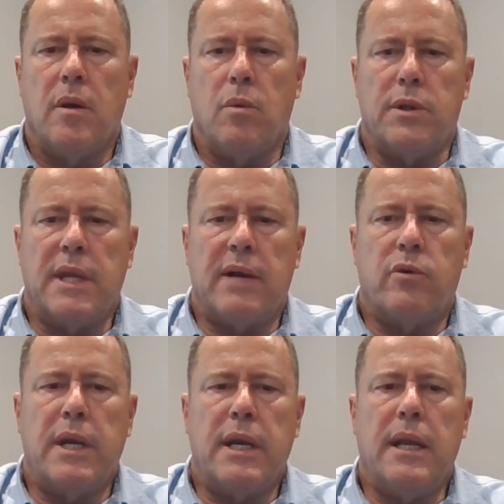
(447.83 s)
what they
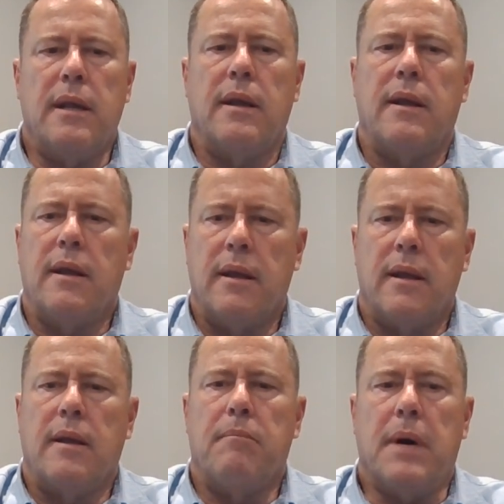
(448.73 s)
already
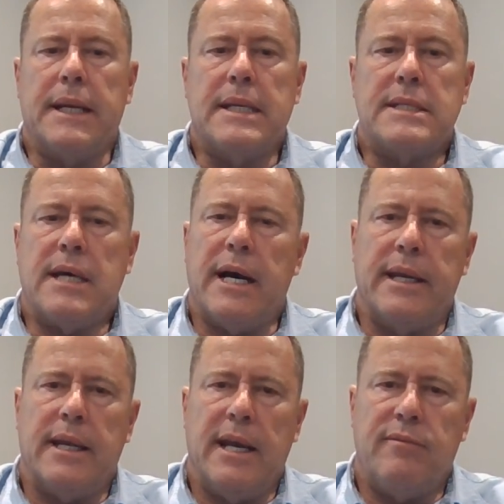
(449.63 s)
by
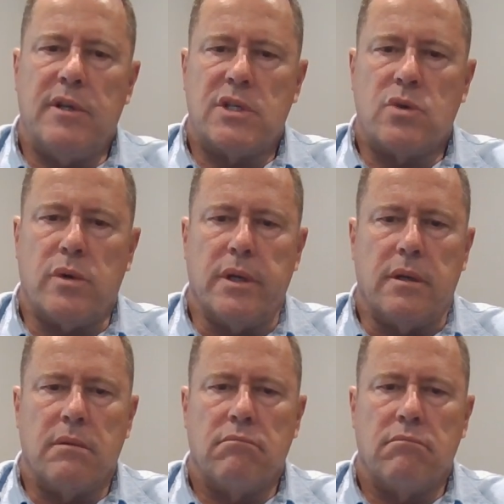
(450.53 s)
design have destroyed.